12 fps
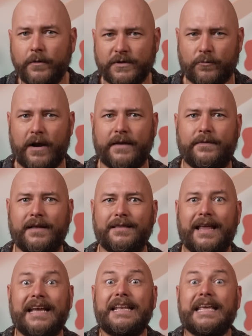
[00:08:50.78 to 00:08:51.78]
was right that
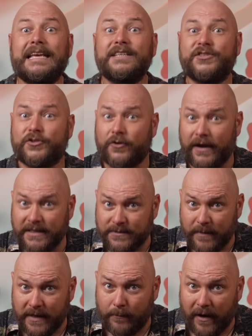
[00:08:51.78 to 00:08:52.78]
light is
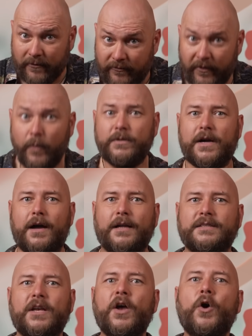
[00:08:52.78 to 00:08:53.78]
transmitted by
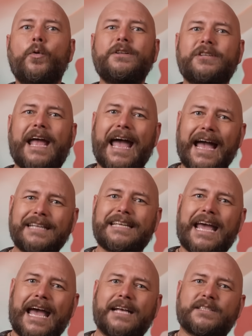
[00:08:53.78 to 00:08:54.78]
photons, which act
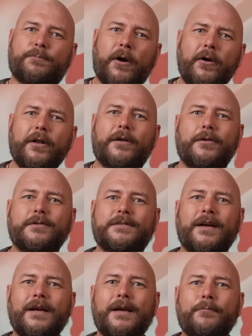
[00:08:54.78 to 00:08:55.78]
as
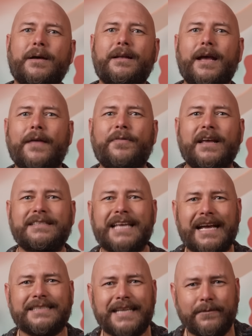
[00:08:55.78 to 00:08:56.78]
particles, but at the
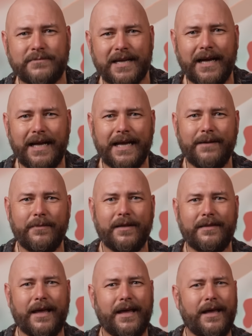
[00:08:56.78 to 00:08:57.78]
exact same time,
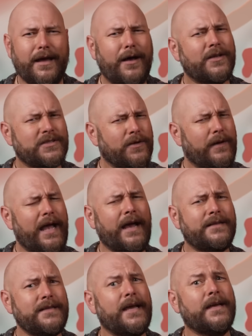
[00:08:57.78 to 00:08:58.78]
they also
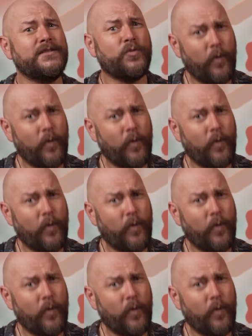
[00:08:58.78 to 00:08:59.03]
act as